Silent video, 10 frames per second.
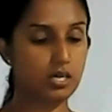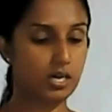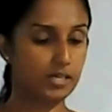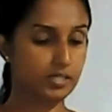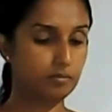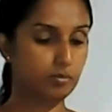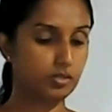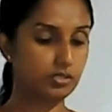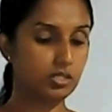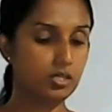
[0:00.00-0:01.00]
Ionic
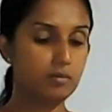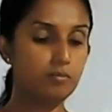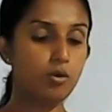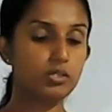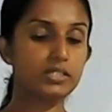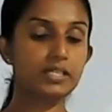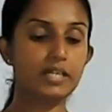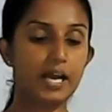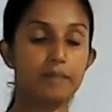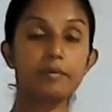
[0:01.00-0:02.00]
bonds. Both in
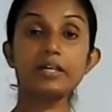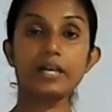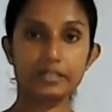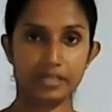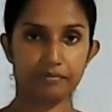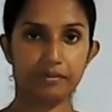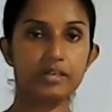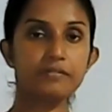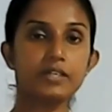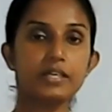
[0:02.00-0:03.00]
diamond and
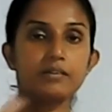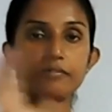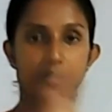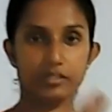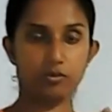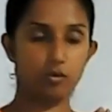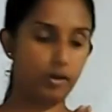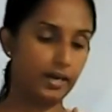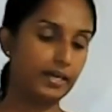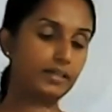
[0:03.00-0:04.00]
graphite, we can find
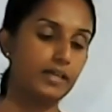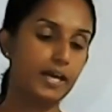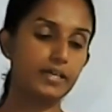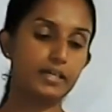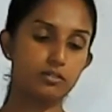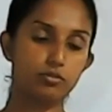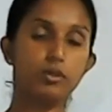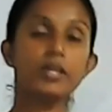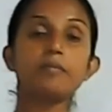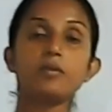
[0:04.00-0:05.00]
covalent, and in
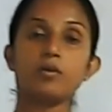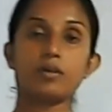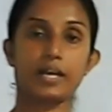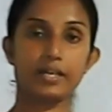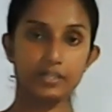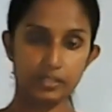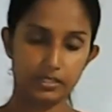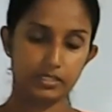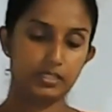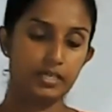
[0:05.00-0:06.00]
sodium chloride,
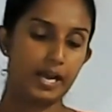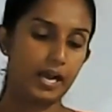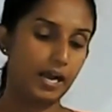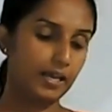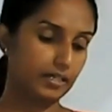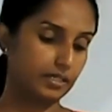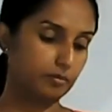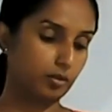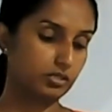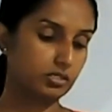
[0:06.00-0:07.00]
ionic
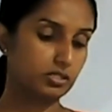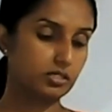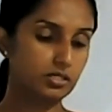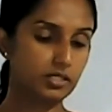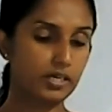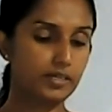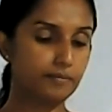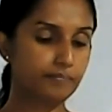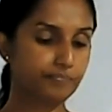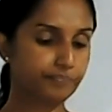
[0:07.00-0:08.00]
bonds. Right?
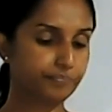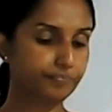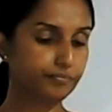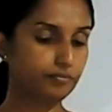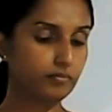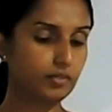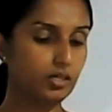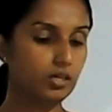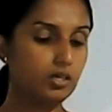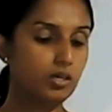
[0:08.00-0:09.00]

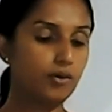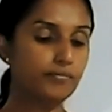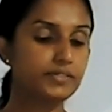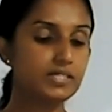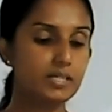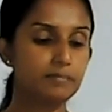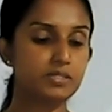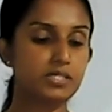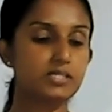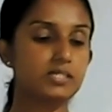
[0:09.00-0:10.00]
Of the
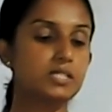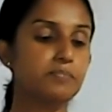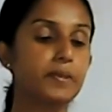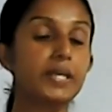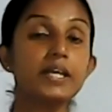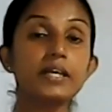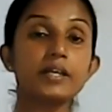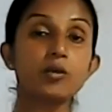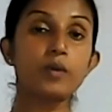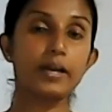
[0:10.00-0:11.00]
substances P,
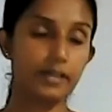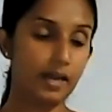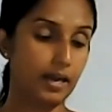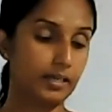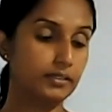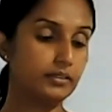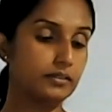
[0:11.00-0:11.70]
Q, and R,